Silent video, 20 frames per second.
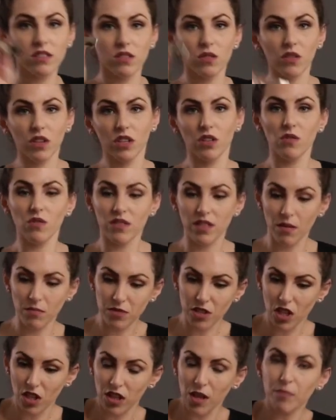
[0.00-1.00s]
you can use them
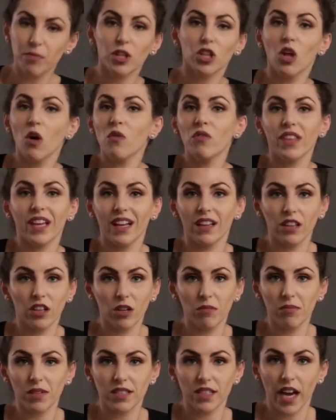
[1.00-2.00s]
to clip clothing a
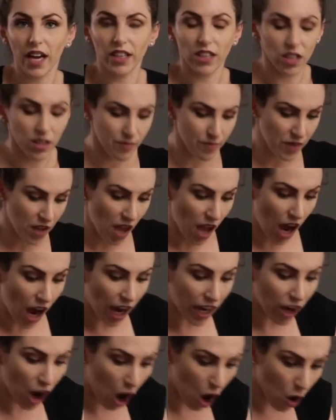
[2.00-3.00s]
little bit tighter.
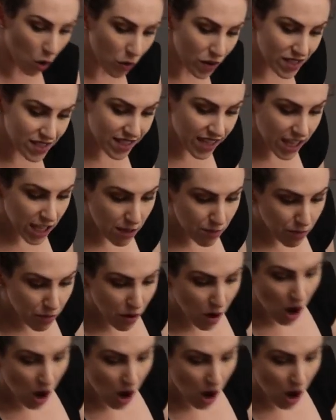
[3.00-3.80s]
I always keep